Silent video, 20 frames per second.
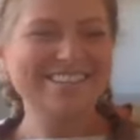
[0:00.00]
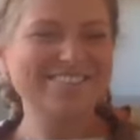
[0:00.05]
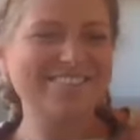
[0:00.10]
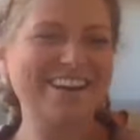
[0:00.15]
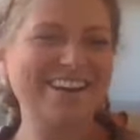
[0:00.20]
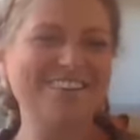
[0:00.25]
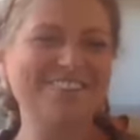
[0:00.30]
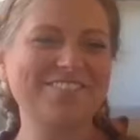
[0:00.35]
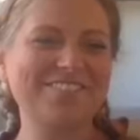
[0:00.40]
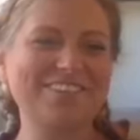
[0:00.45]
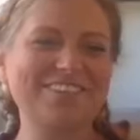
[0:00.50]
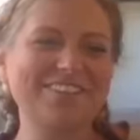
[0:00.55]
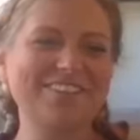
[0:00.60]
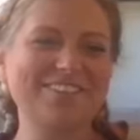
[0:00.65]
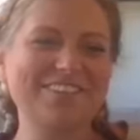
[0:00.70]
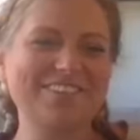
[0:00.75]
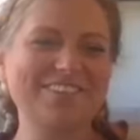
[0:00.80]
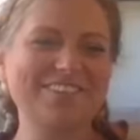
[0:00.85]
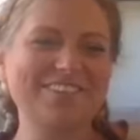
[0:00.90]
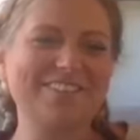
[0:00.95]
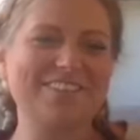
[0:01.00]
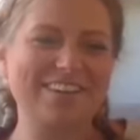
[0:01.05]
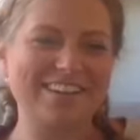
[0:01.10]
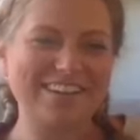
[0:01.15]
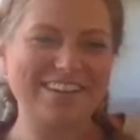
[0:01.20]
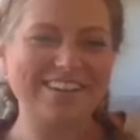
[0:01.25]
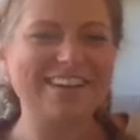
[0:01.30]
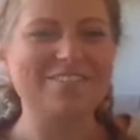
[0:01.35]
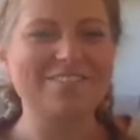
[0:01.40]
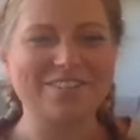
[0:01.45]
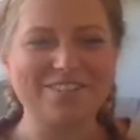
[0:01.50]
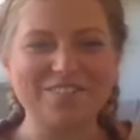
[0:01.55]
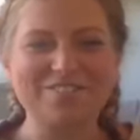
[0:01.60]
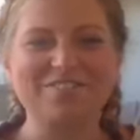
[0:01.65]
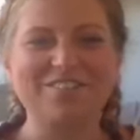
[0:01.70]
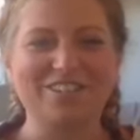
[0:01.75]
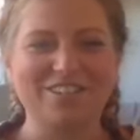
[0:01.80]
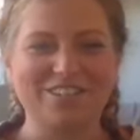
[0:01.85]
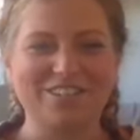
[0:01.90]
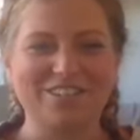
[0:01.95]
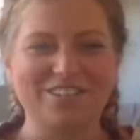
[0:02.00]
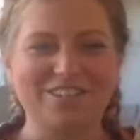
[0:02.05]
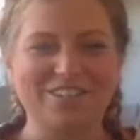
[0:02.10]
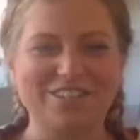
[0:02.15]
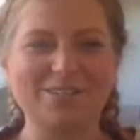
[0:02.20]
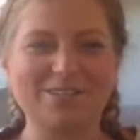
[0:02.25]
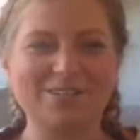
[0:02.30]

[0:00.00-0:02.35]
Right, I'm gonna, I'm gonna, I'm gonna finish up